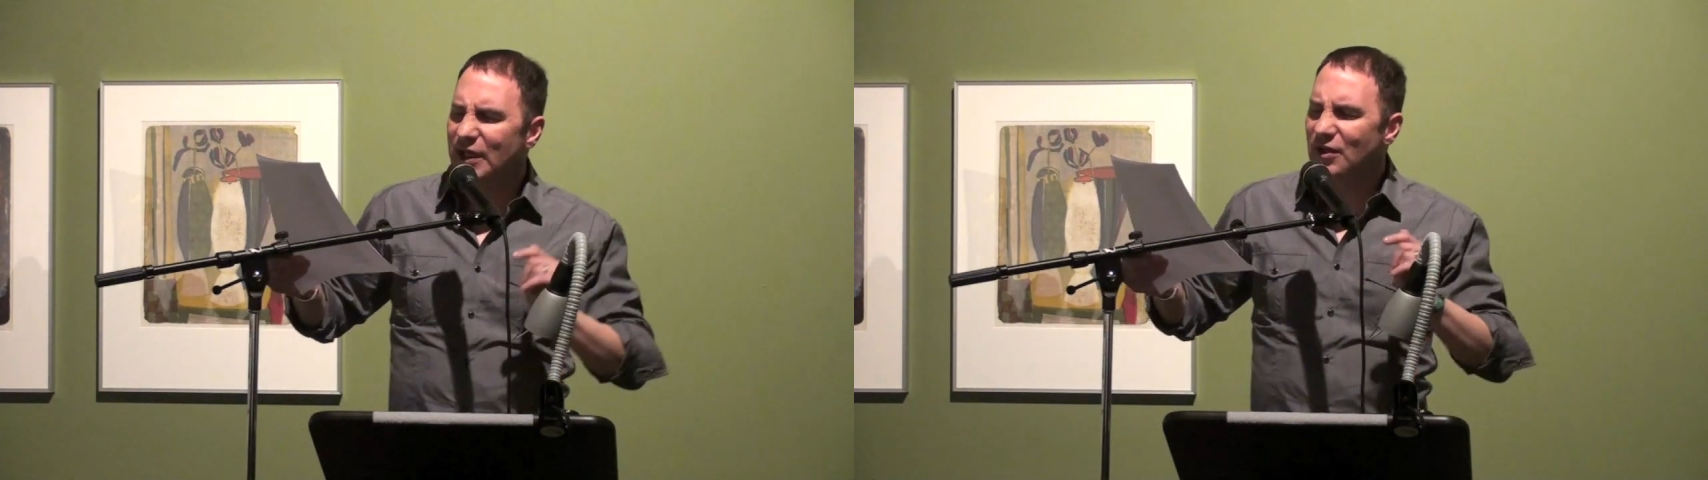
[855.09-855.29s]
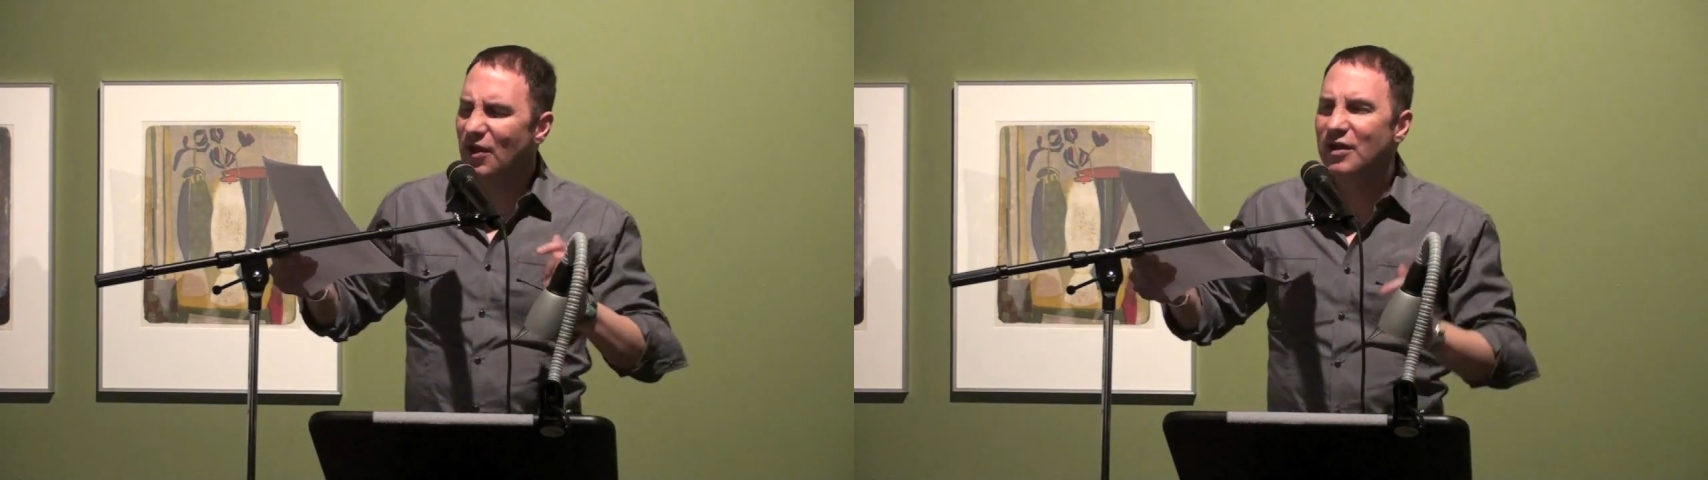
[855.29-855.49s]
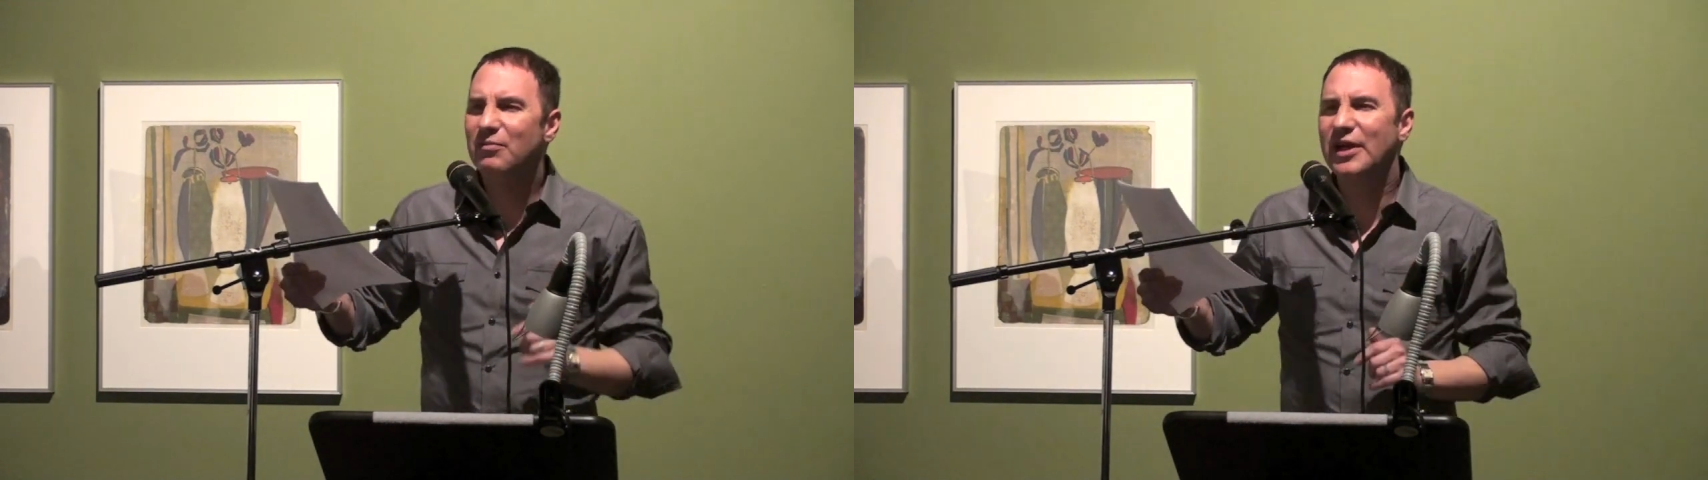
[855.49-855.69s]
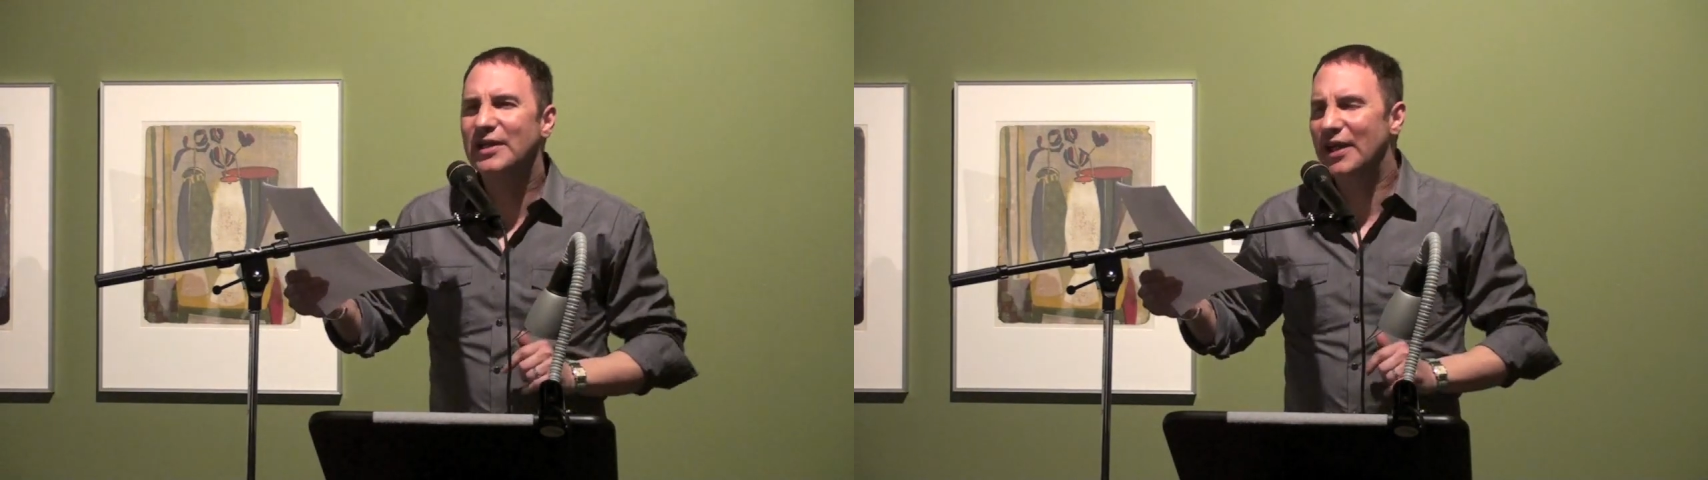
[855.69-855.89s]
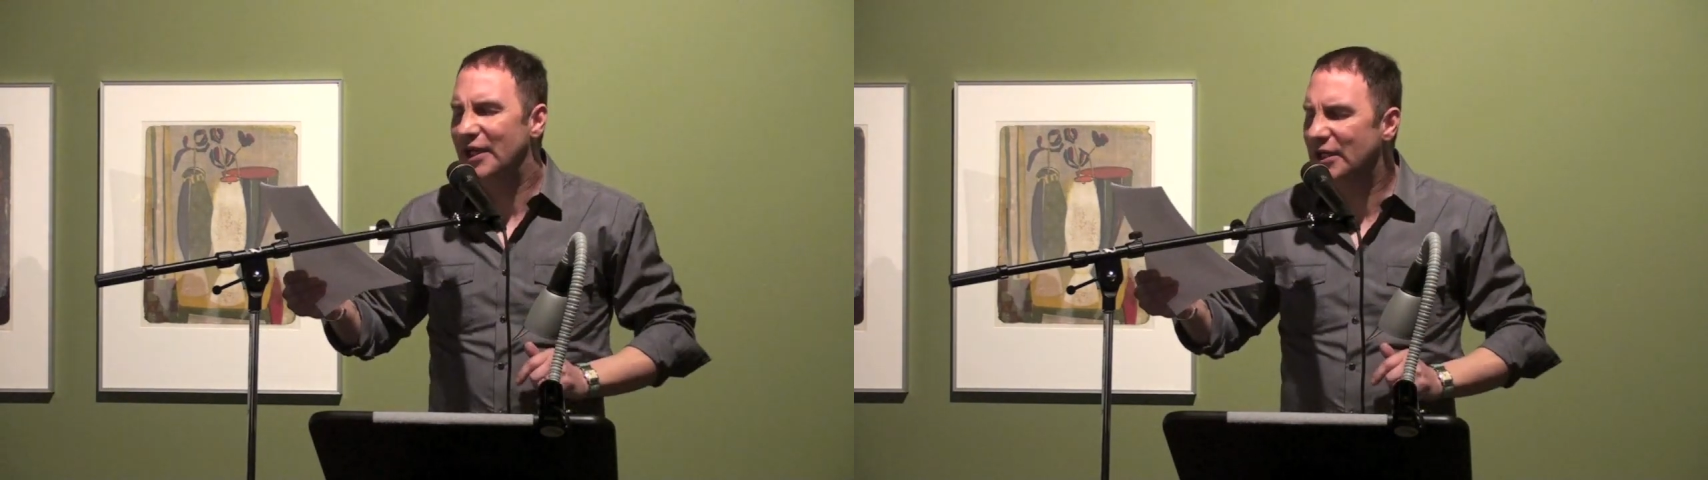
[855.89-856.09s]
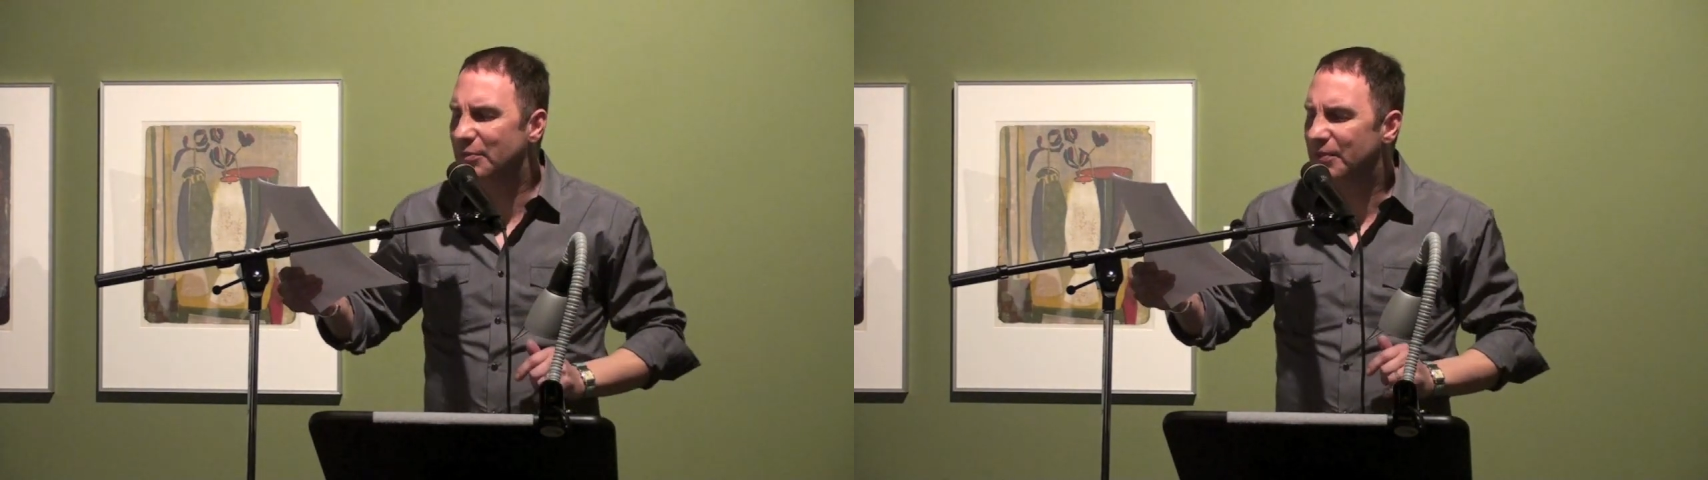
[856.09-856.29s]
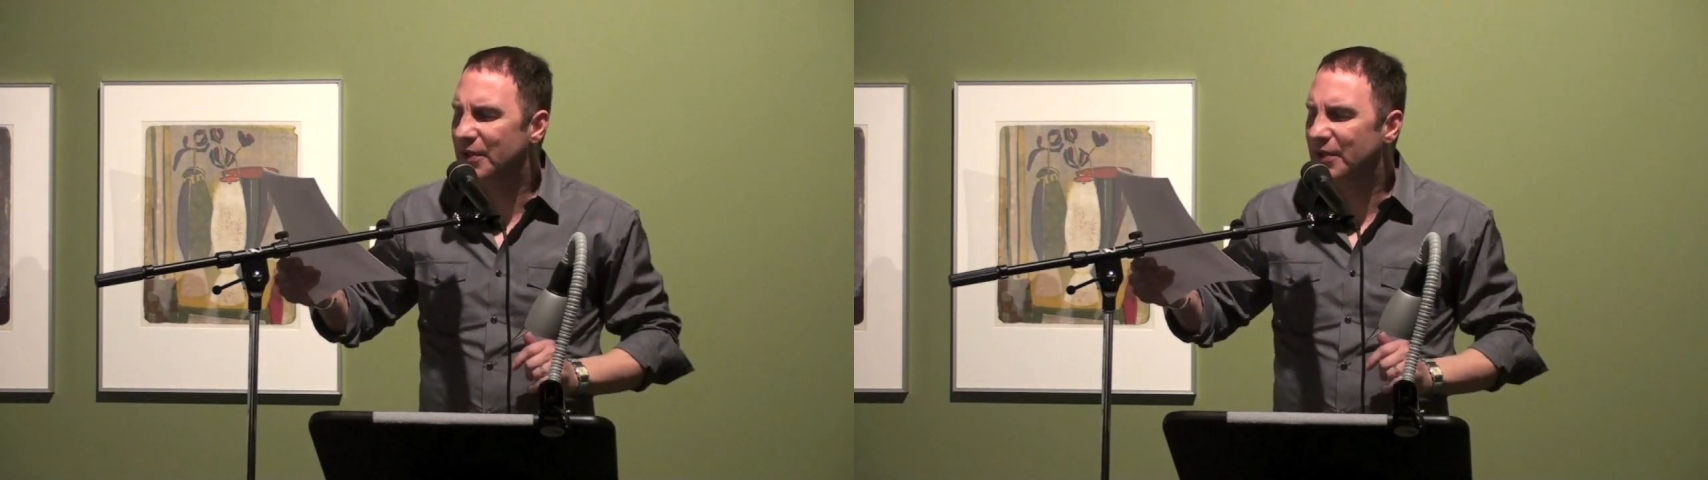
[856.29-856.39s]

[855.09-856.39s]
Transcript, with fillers: and not my type.